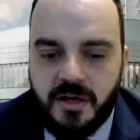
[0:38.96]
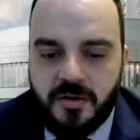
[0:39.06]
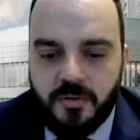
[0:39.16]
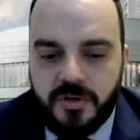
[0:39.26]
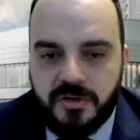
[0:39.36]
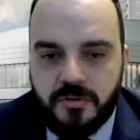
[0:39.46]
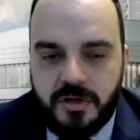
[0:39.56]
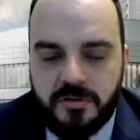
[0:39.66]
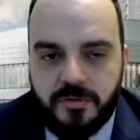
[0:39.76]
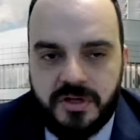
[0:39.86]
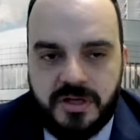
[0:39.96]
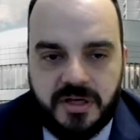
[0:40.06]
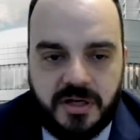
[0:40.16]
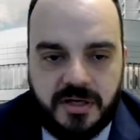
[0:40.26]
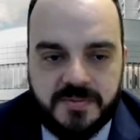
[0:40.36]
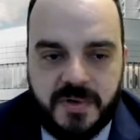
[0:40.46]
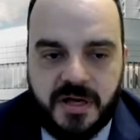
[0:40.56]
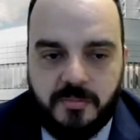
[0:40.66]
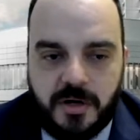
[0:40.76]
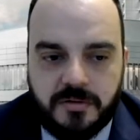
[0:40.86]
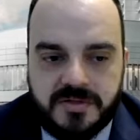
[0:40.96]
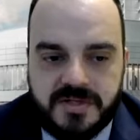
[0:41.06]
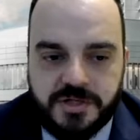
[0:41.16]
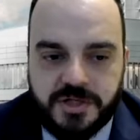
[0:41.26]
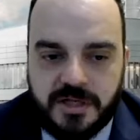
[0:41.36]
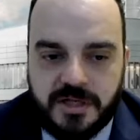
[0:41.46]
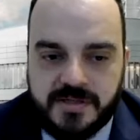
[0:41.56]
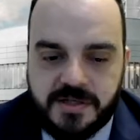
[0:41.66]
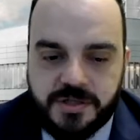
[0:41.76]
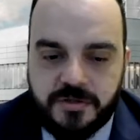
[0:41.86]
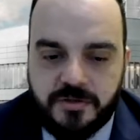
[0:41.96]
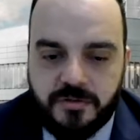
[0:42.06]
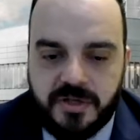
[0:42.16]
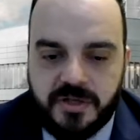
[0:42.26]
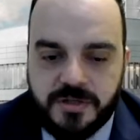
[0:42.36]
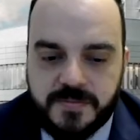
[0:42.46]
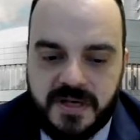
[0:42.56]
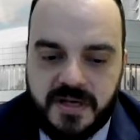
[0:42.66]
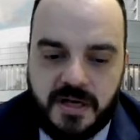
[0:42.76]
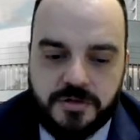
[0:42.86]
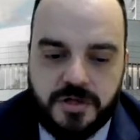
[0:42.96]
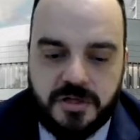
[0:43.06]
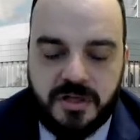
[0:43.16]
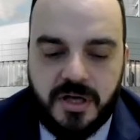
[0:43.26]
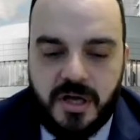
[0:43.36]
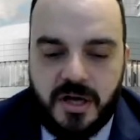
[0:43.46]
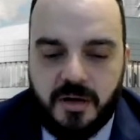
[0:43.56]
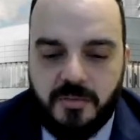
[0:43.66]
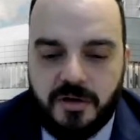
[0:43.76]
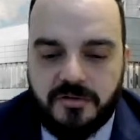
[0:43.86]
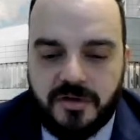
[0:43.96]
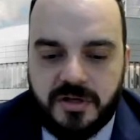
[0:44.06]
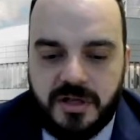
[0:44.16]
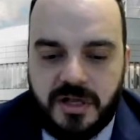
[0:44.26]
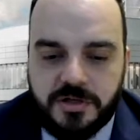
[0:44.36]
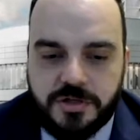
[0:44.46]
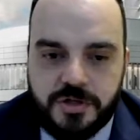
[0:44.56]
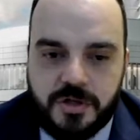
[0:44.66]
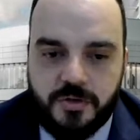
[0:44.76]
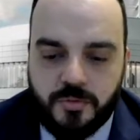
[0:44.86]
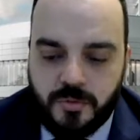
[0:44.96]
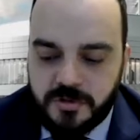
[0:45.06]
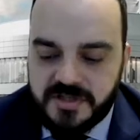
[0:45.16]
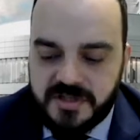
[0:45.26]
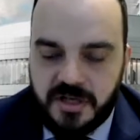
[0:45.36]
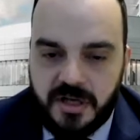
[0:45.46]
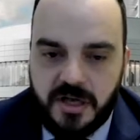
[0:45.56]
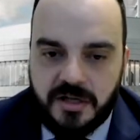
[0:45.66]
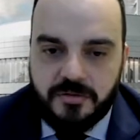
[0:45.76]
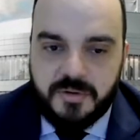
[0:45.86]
When we speak about surgical excision, we speak actually about large tumors, and we